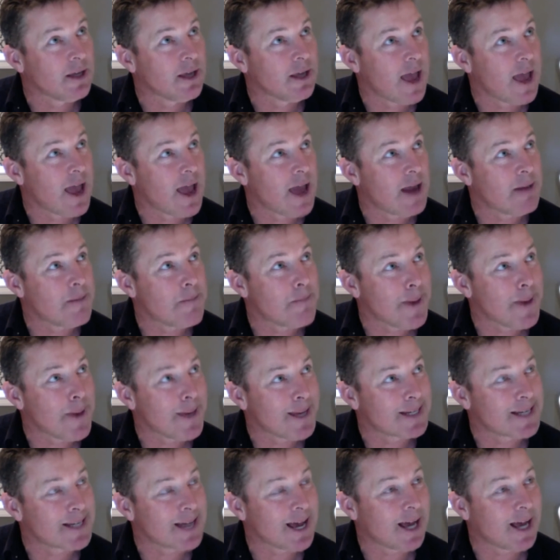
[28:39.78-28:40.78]
and
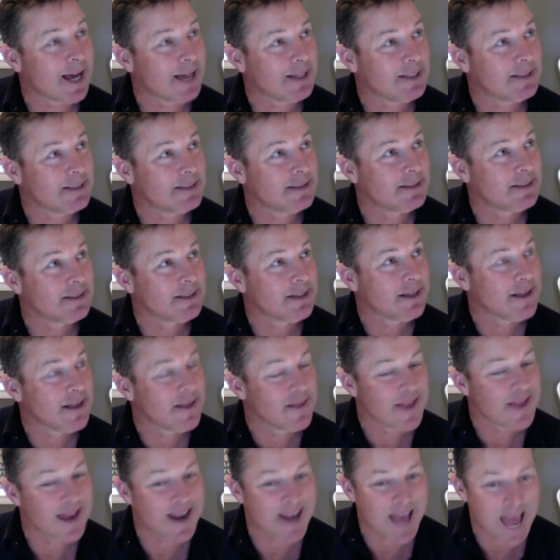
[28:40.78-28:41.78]
better
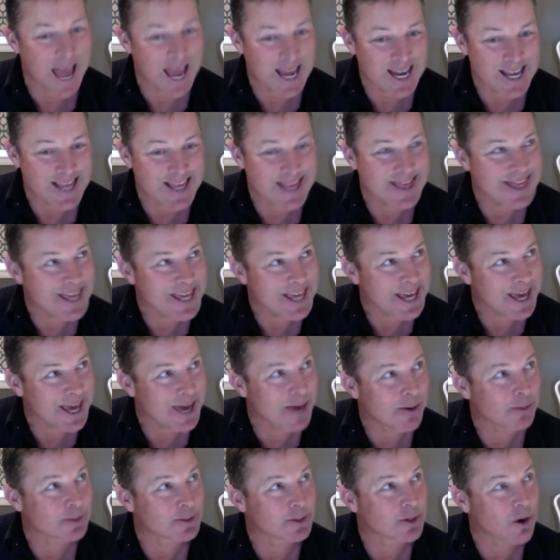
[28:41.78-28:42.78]
than anything
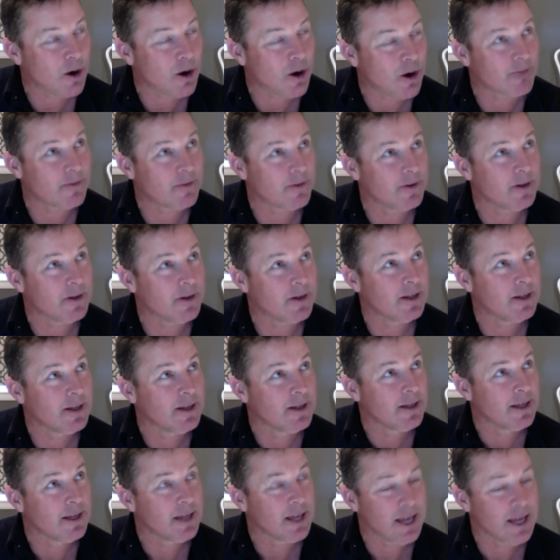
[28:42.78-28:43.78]
else offered
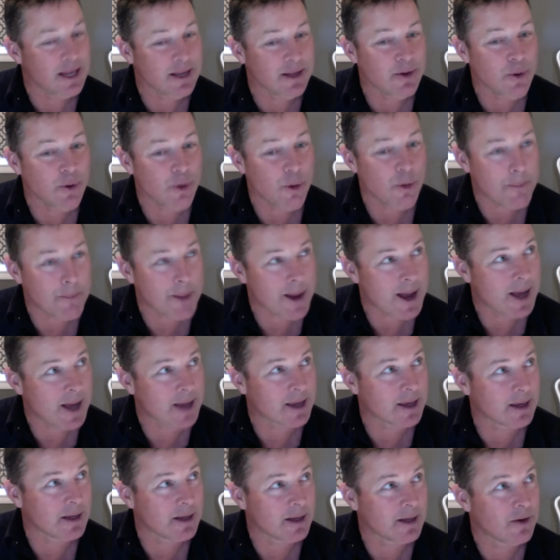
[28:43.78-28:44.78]
in your
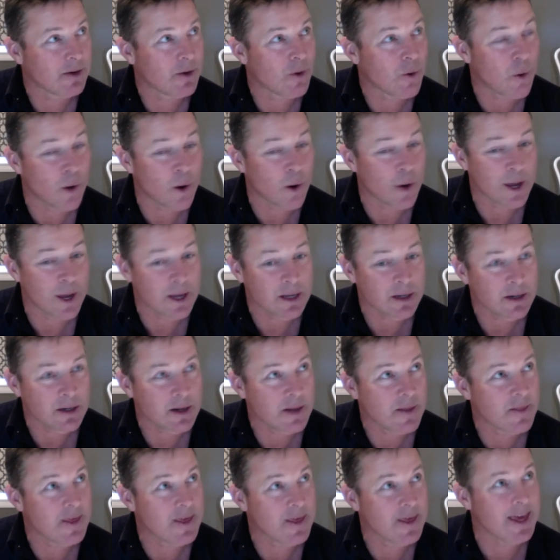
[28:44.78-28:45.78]
market or
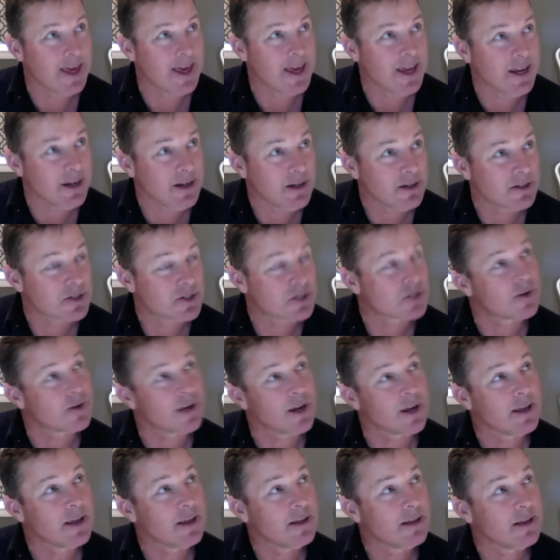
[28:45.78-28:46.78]
in the
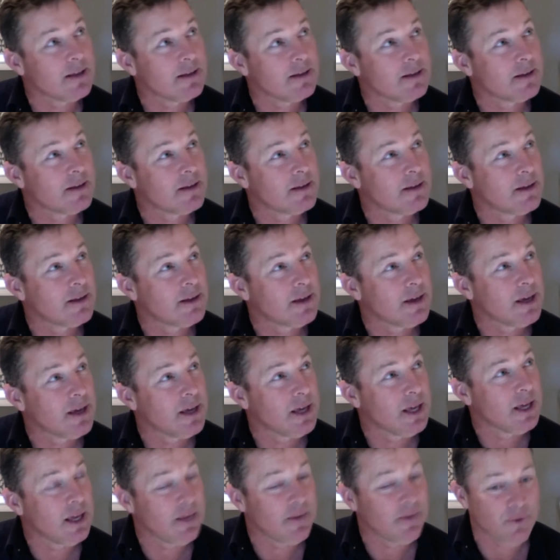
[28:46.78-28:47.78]
industry
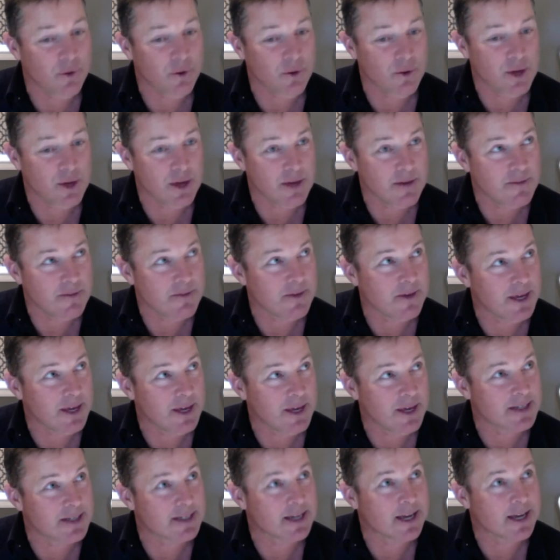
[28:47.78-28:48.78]
if you give
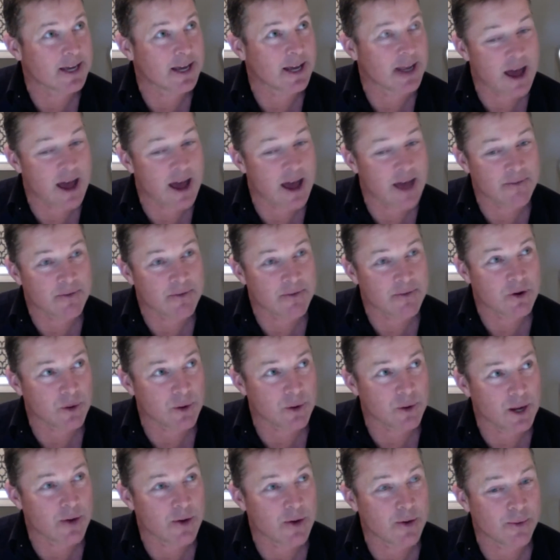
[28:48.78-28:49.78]
it enough
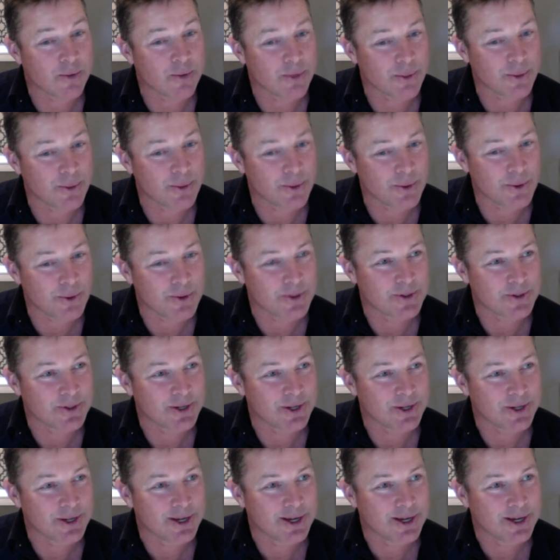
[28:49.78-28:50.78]
critical thought
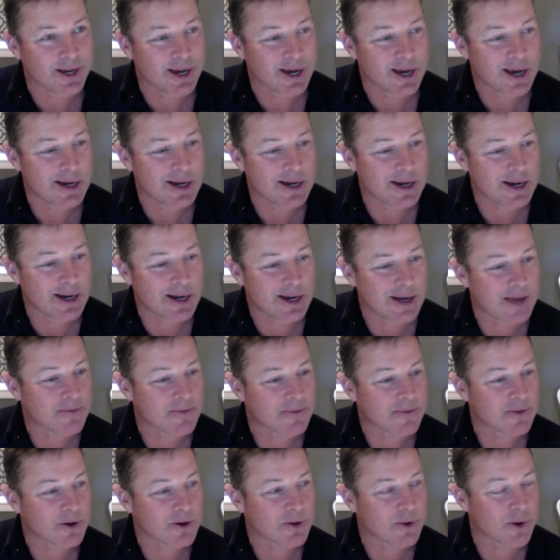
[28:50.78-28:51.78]
and
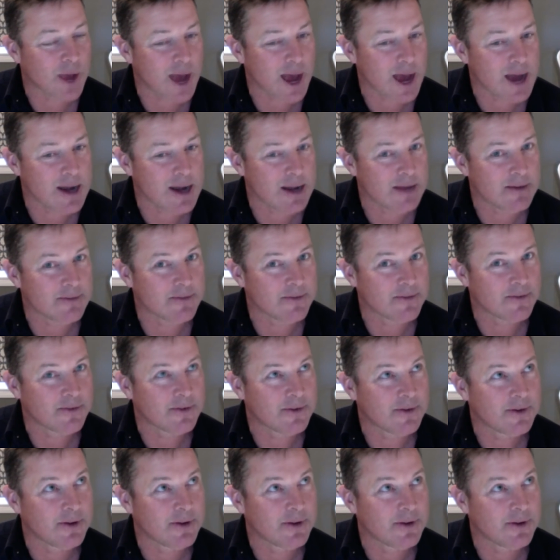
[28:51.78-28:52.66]
enough creative